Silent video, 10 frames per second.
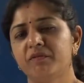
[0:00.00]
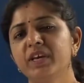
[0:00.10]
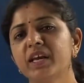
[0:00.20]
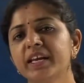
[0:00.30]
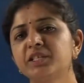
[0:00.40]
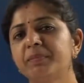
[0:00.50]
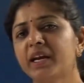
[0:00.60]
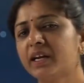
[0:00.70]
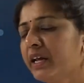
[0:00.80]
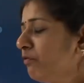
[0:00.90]
We are
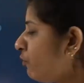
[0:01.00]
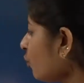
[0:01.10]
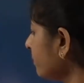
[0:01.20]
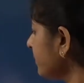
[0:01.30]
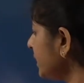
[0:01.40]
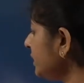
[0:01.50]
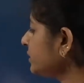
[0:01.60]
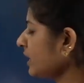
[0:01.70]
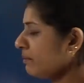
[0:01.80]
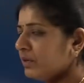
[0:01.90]
expecting from
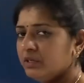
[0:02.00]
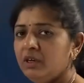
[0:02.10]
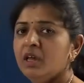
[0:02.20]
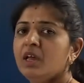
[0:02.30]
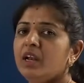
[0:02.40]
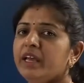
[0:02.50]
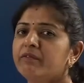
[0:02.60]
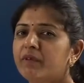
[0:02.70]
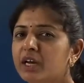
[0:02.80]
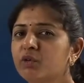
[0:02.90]
each chapter
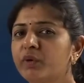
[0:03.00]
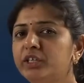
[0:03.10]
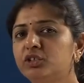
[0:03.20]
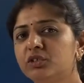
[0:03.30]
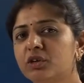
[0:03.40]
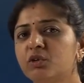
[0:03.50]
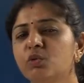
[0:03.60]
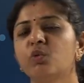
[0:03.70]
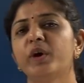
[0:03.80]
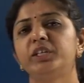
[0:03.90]
like one question or
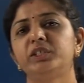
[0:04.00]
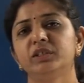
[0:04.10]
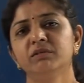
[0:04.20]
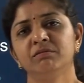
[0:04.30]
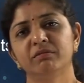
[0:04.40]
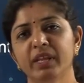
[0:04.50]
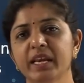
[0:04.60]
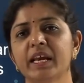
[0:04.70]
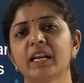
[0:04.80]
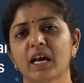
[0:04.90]
two question
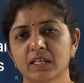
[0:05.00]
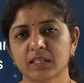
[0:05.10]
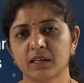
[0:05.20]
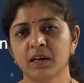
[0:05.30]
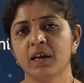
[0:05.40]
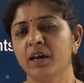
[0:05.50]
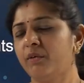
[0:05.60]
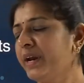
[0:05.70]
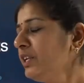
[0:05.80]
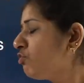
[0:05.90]
they can ask,
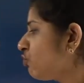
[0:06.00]
right?